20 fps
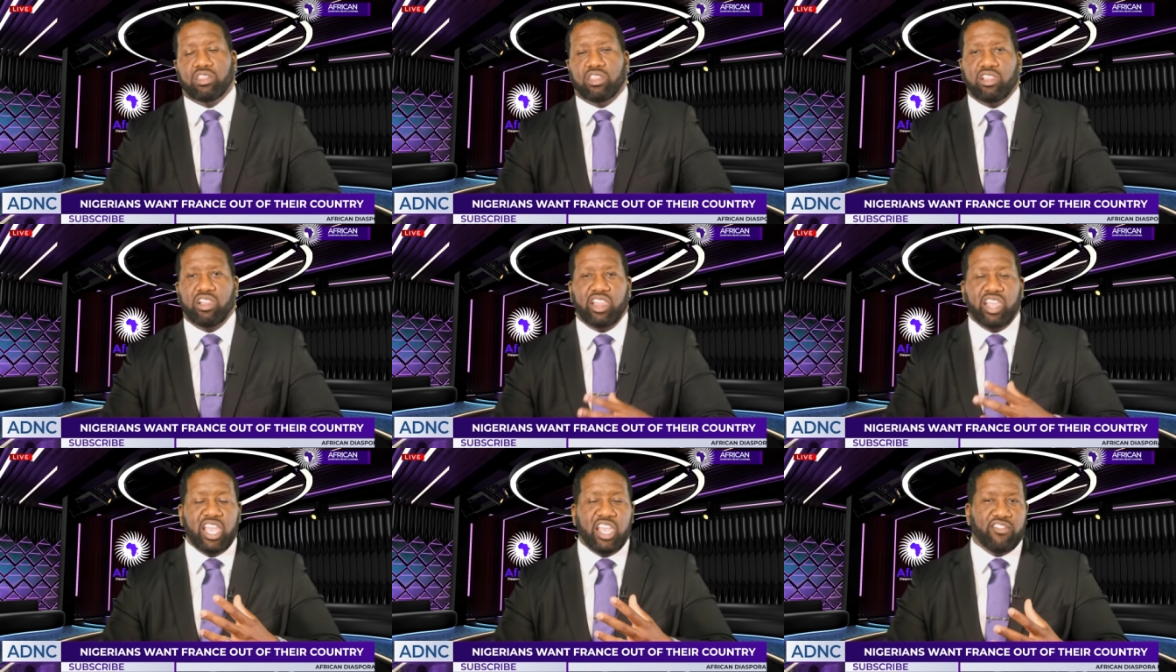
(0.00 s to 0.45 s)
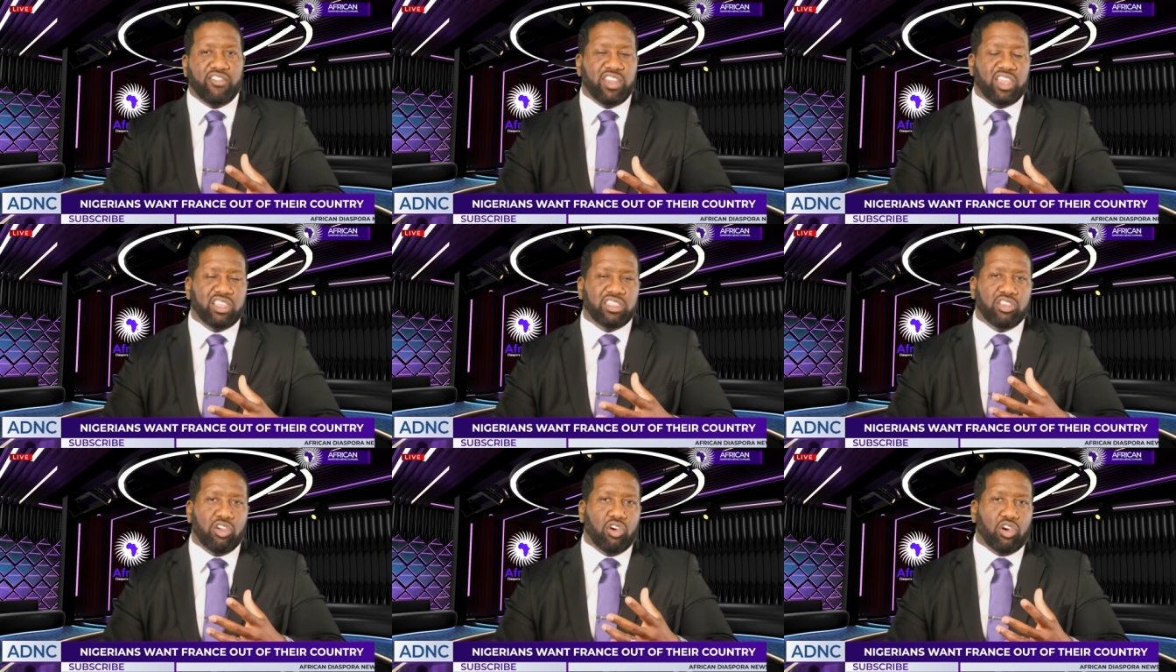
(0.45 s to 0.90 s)

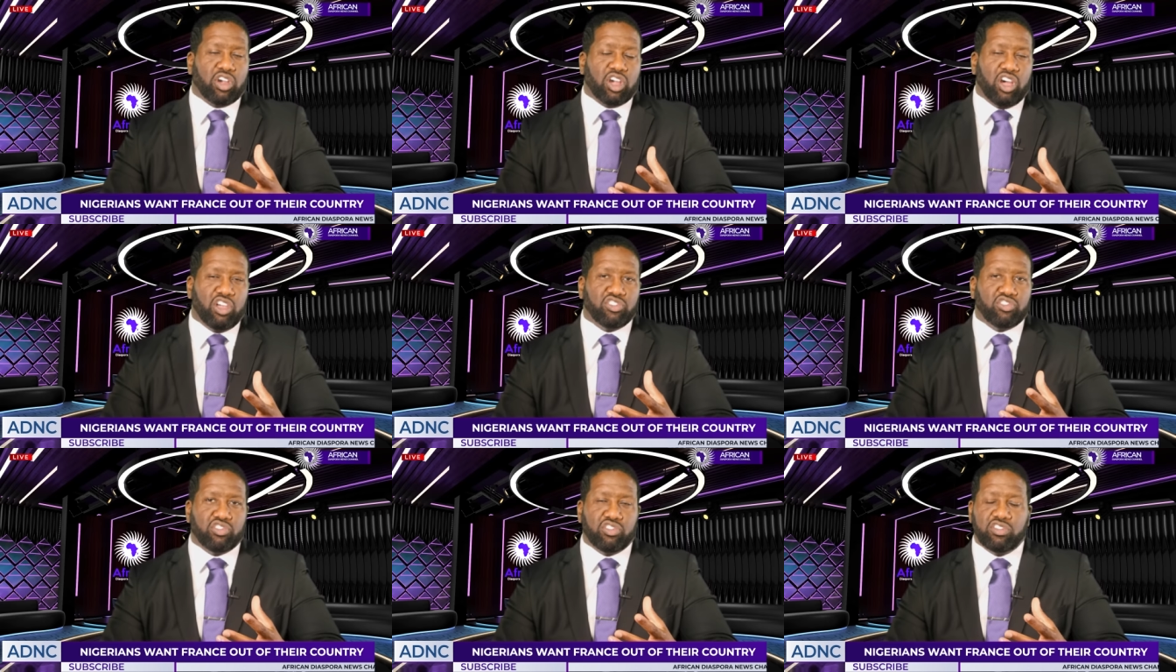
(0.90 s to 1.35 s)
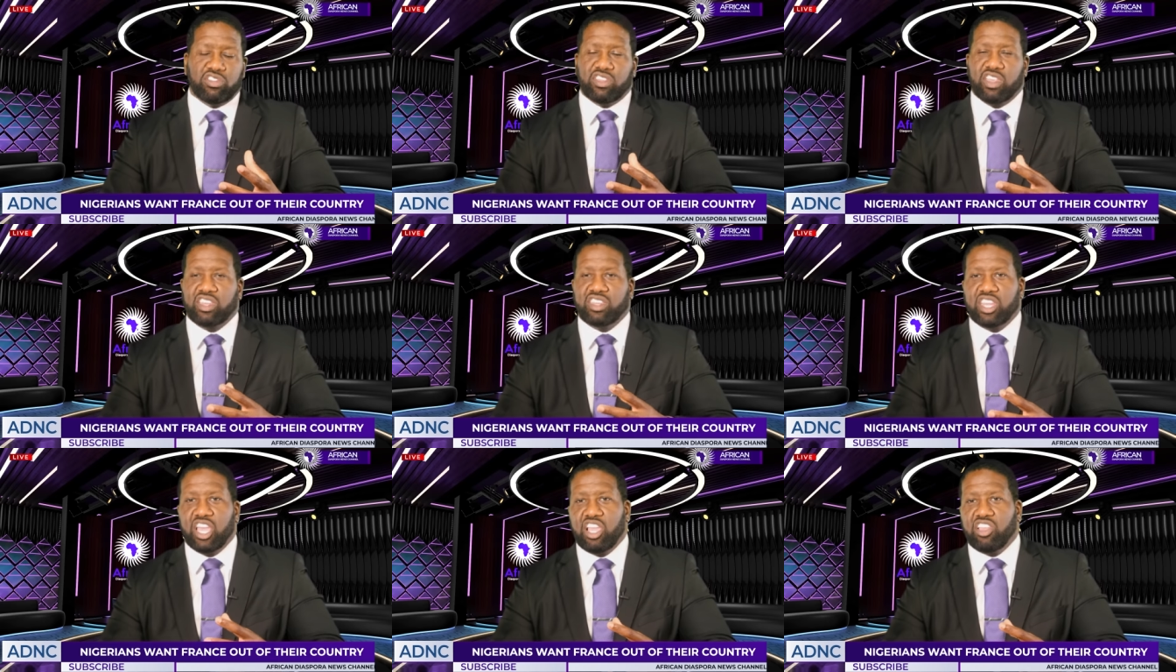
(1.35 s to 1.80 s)
Leaving your countries
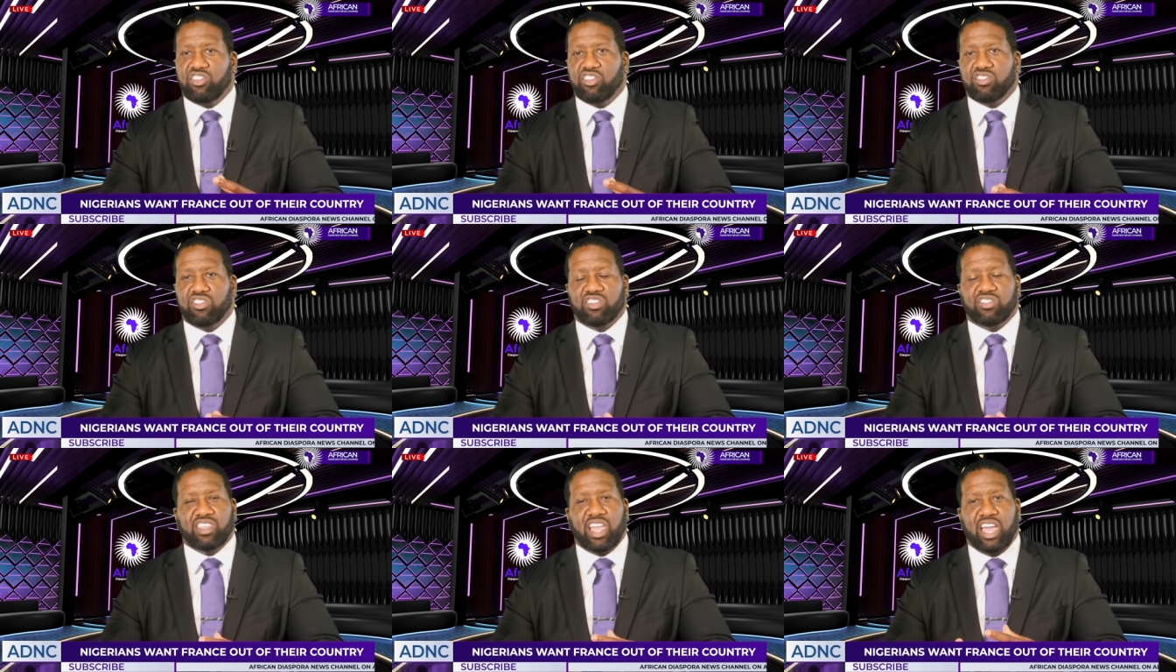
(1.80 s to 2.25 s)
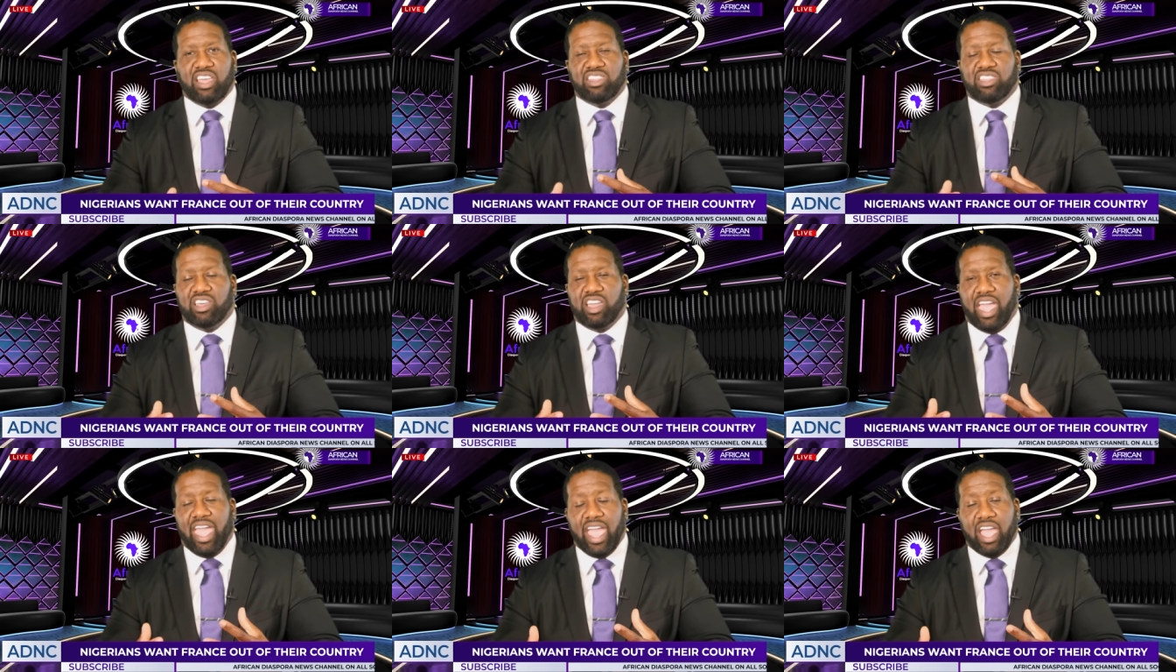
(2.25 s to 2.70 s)
and nations is not
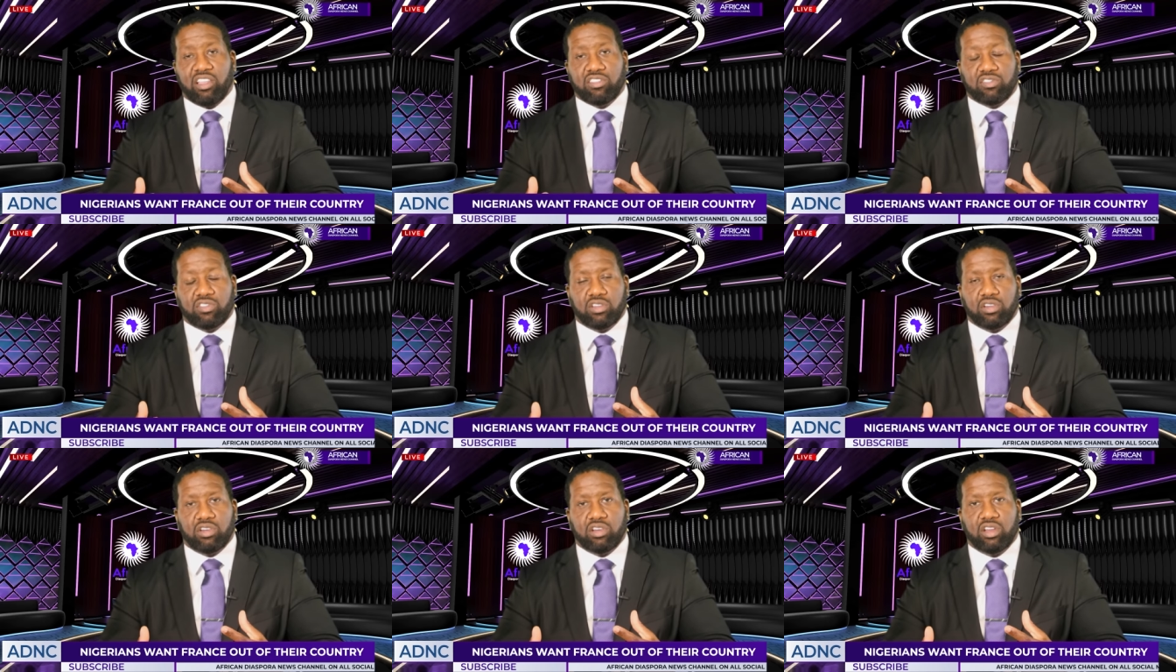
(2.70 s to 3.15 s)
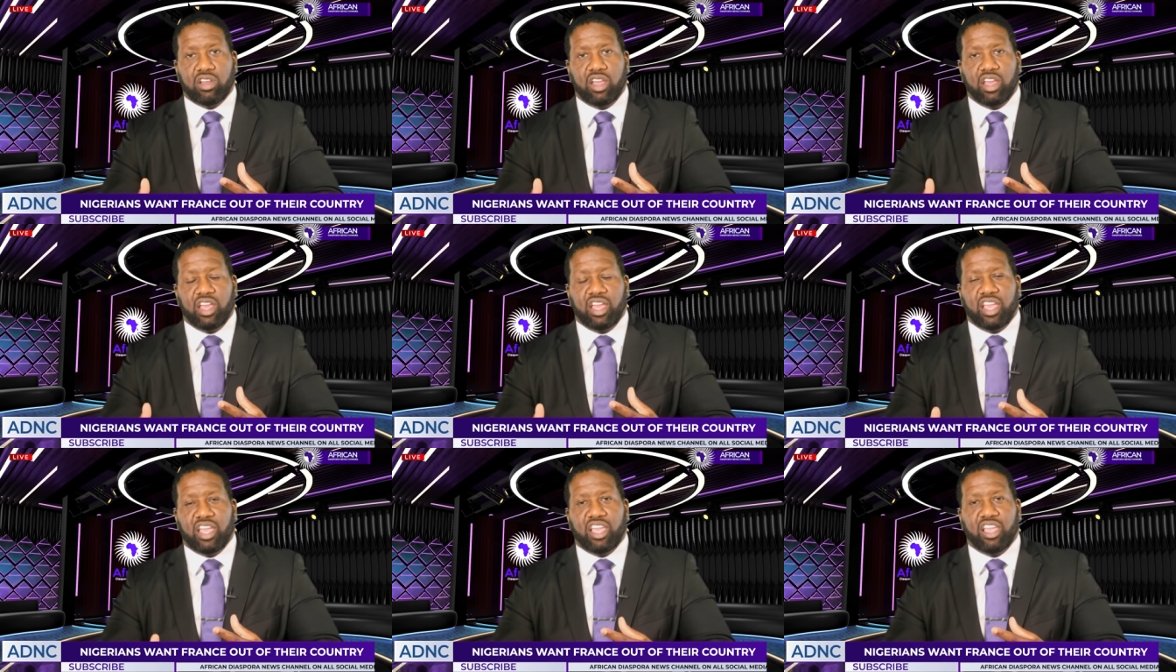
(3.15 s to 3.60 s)
the answer.
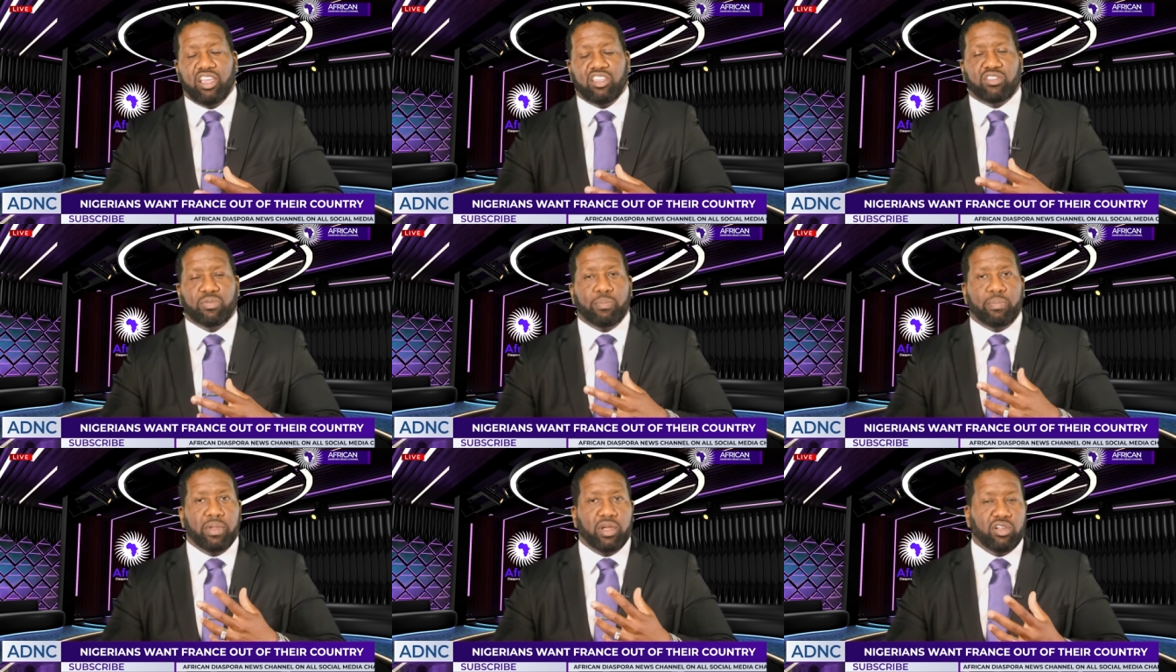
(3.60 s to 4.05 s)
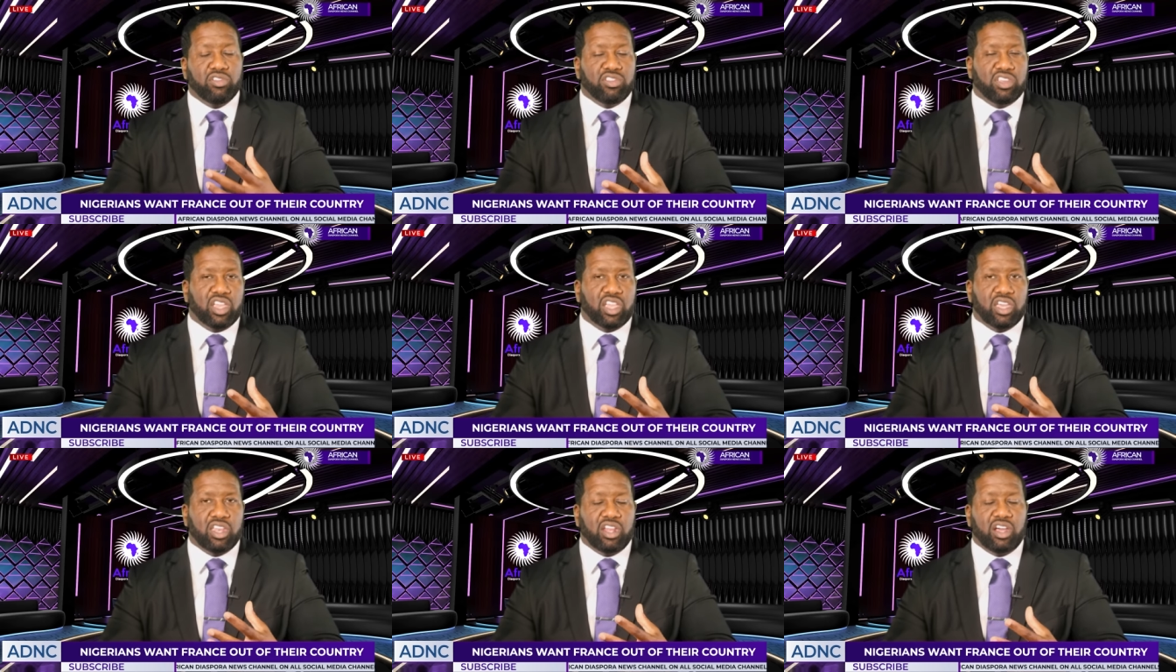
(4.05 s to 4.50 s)
It's
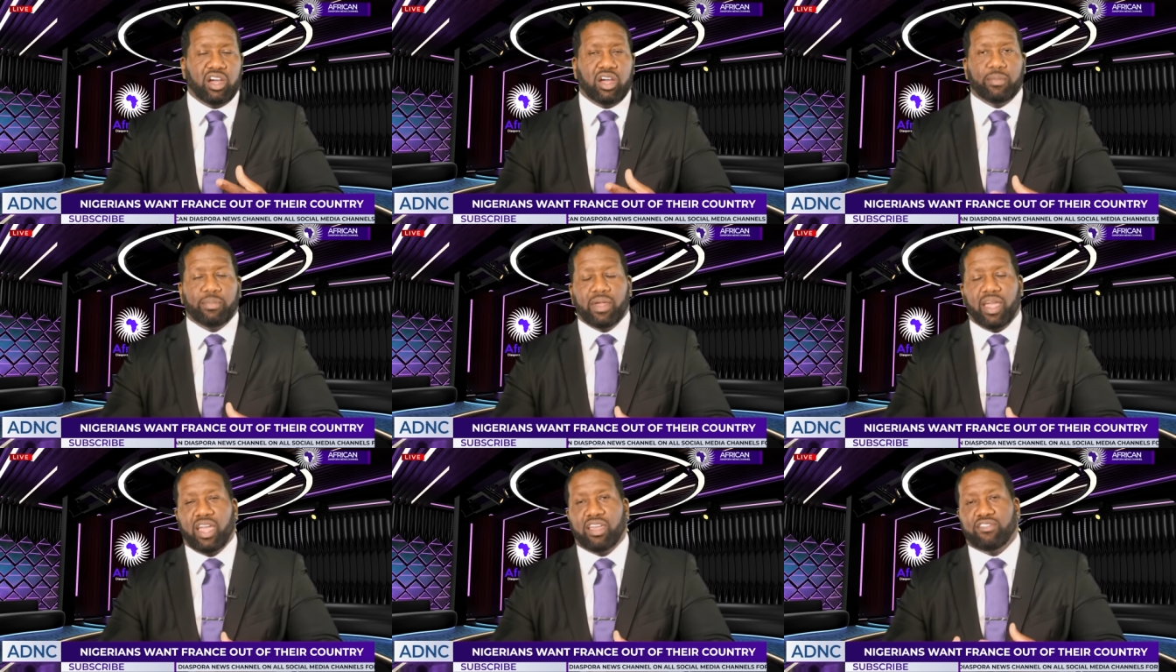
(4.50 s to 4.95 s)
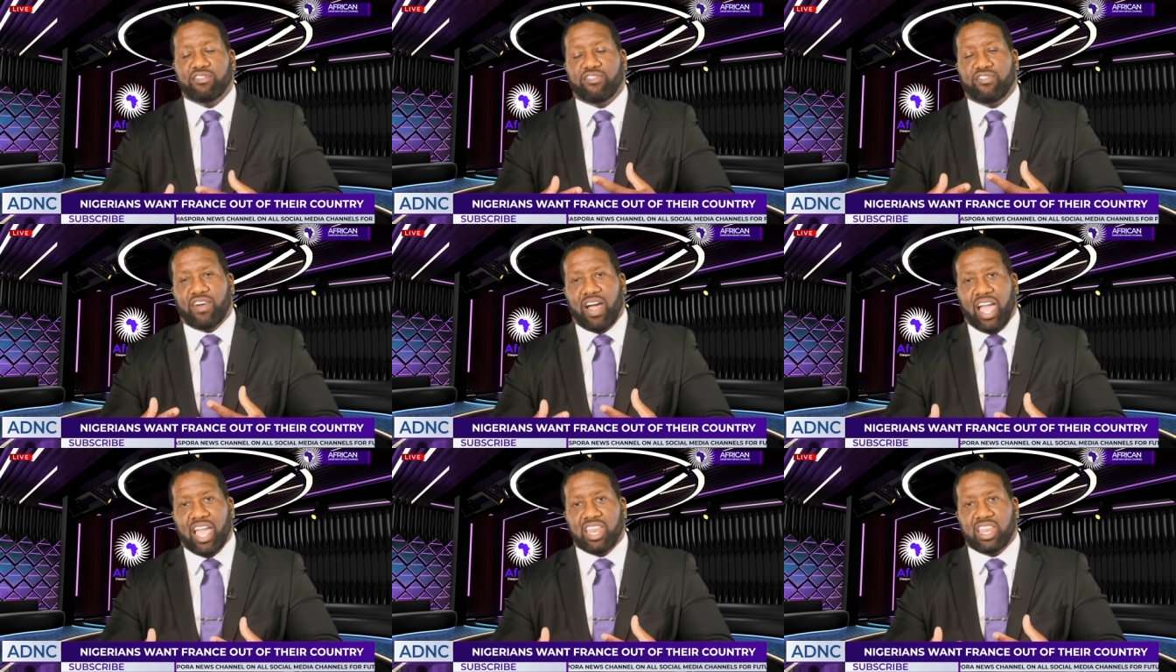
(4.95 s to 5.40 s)
building it up and
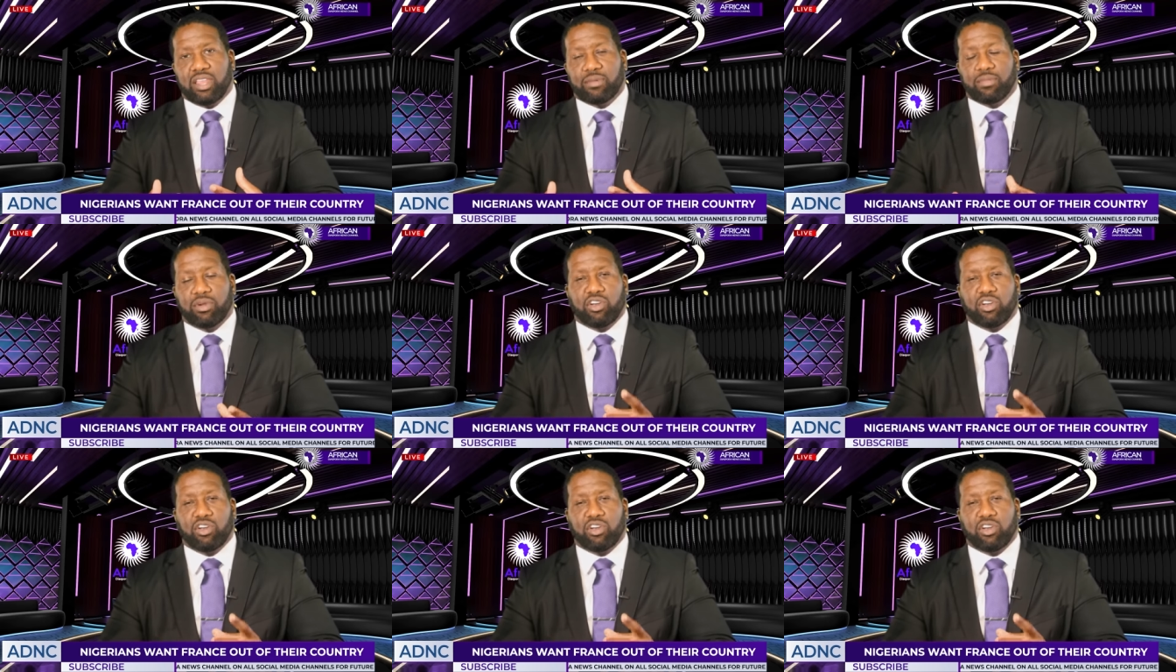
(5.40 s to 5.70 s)
fighting